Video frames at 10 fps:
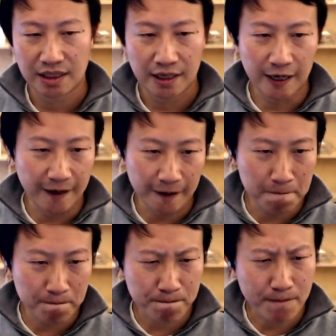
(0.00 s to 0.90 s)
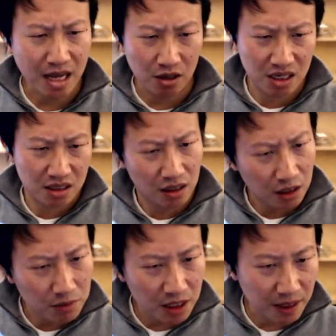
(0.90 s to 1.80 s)
I'll talk a
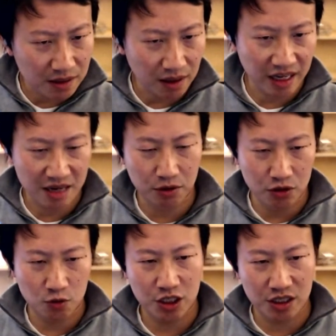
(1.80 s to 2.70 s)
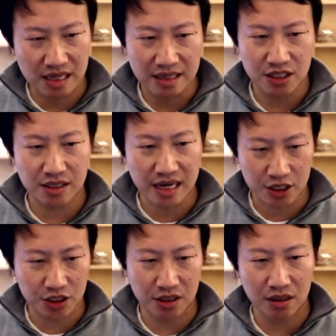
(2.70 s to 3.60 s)
little bit about the labels, which is that
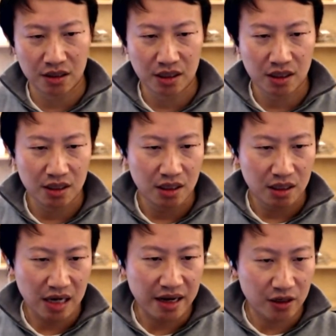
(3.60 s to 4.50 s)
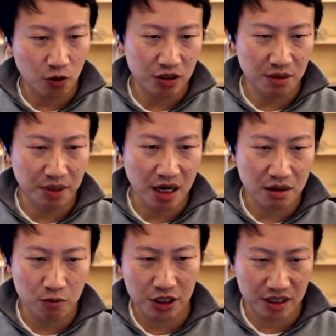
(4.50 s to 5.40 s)
section kind of towards the
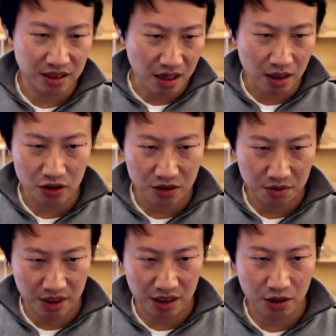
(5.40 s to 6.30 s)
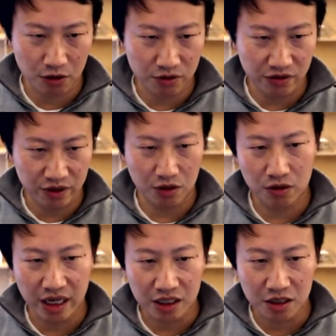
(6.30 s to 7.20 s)
bottom, which says auto submit, code review,
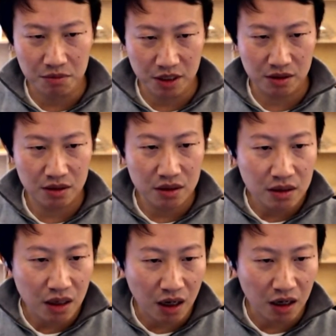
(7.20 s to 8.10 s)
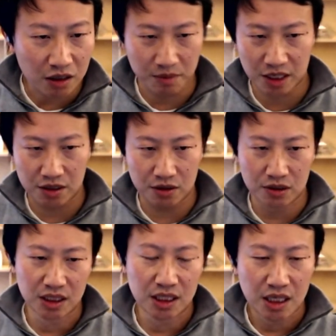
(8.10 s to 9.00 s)
and commit queue.
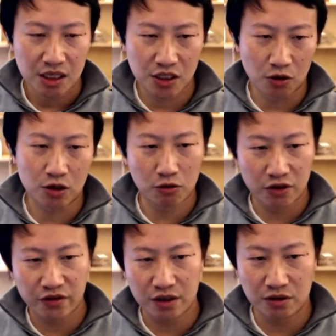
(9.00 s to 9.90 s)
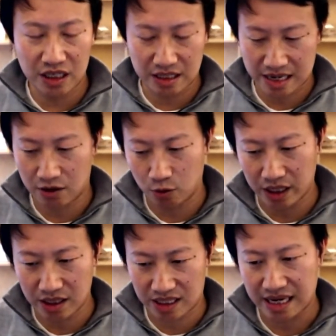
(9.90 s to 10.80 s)
So code review is how we
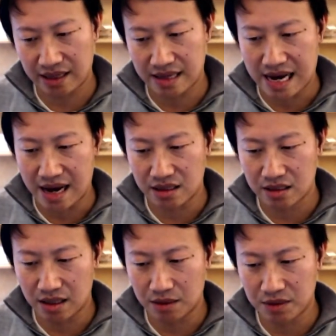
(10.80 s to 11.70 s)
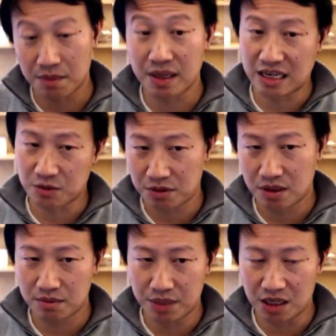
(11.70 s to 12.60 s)
indicate that something has
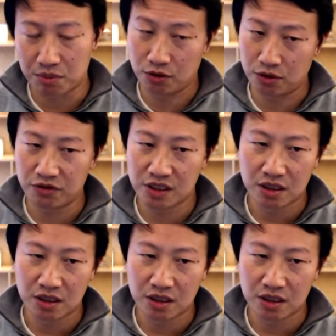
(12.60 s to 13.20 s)
been approved